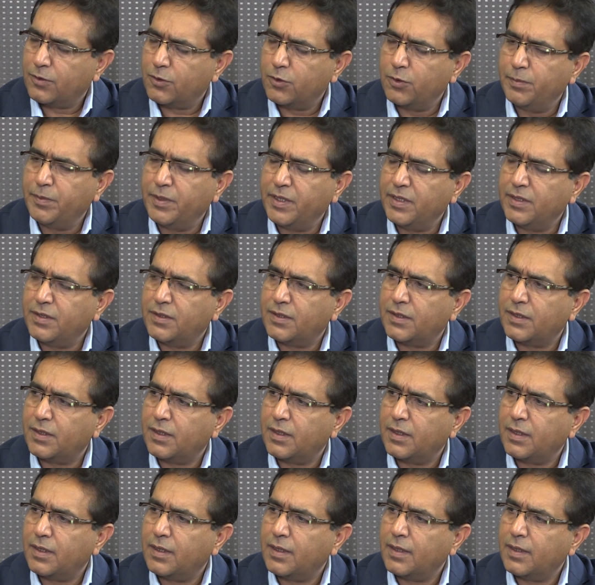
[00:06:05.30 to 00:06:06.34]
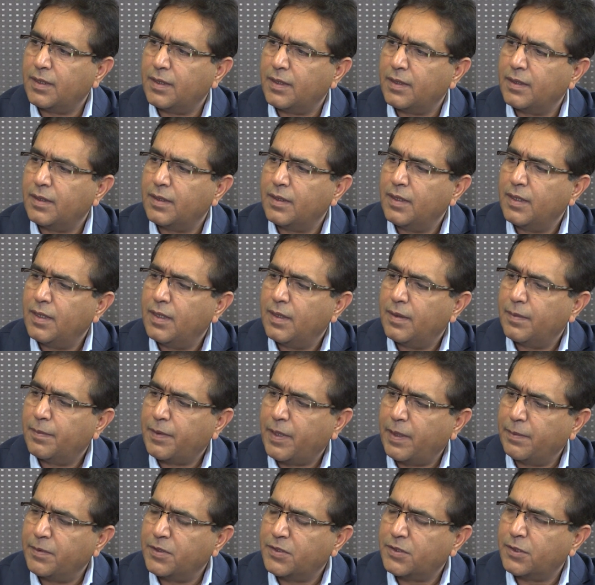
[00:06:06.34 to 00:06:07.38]
So it means
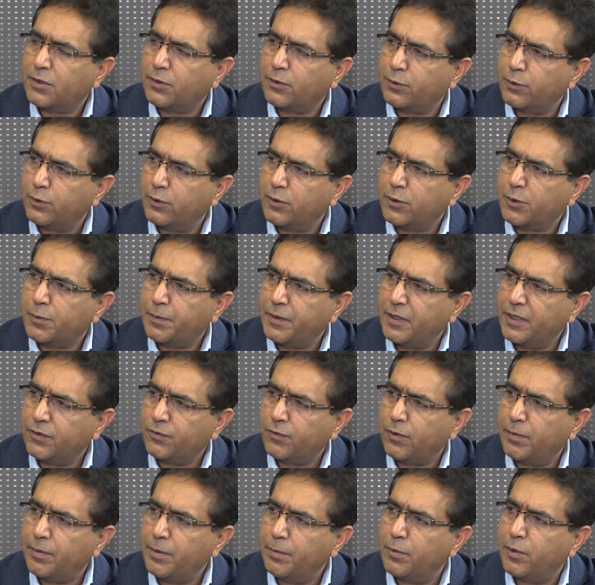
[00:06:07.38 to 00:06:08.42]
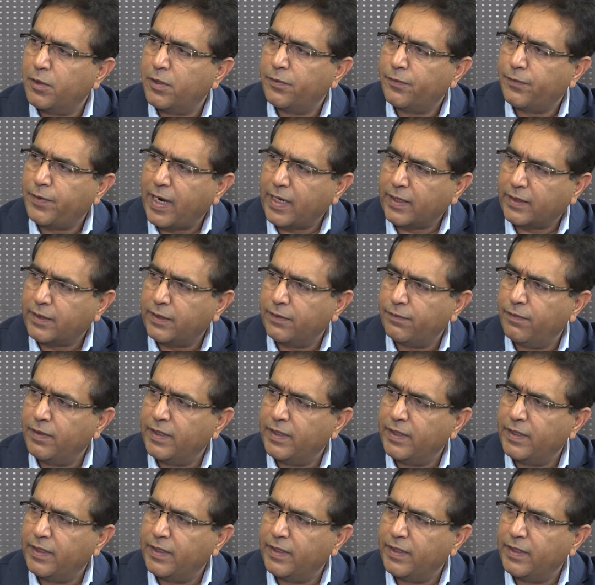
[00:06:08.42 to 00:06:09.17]
Prime Minister Trudeau's speech will be more effectively